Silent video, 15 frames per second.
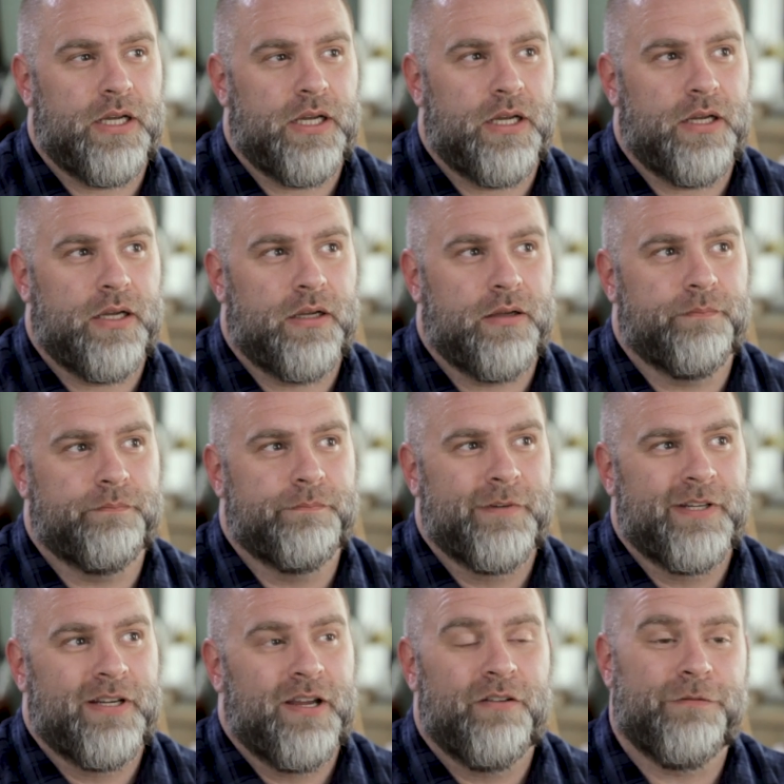Uh,
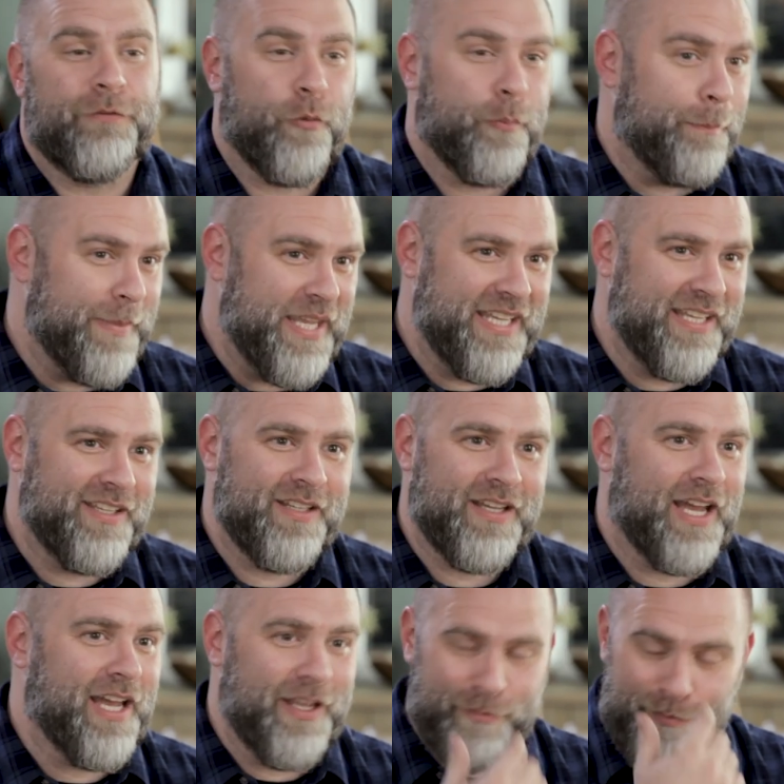for me,
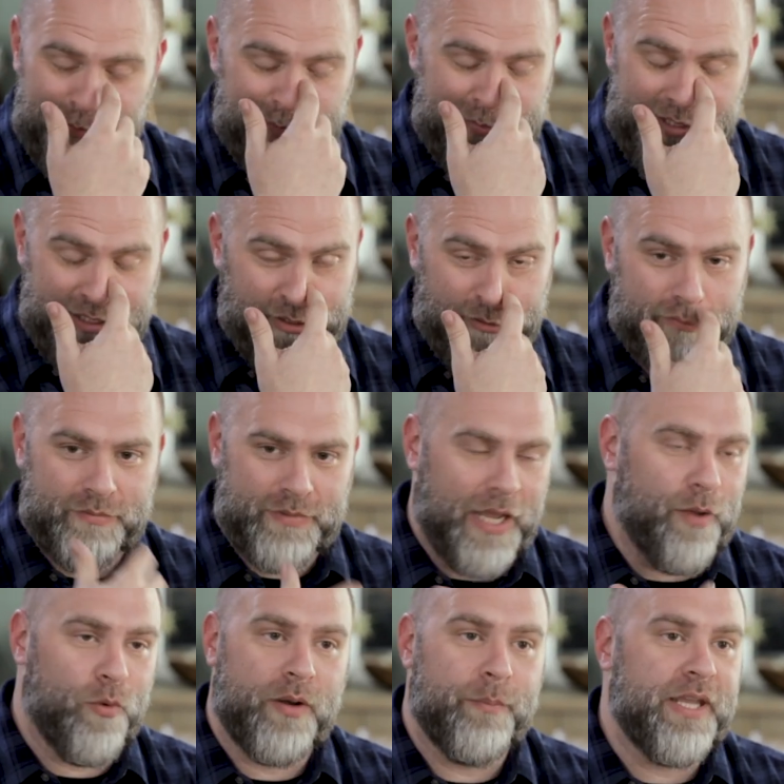I'm, you know,
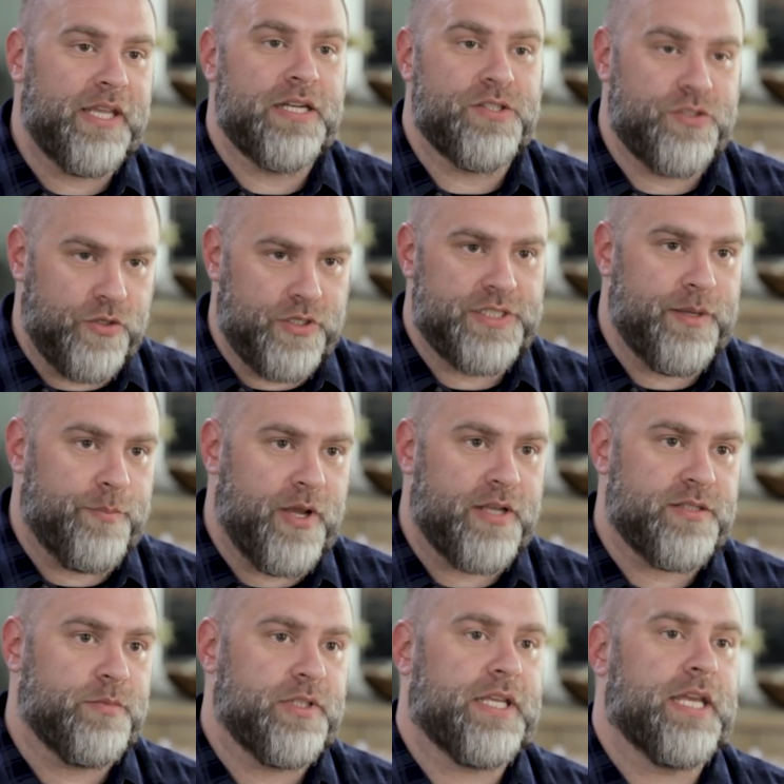I want to make it as good as I
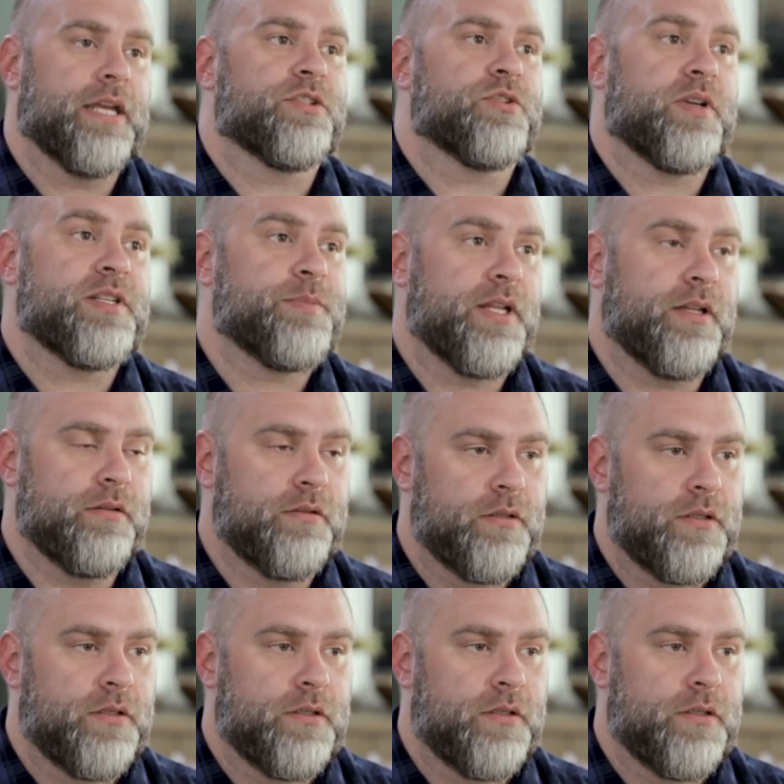possibly can. So I spent,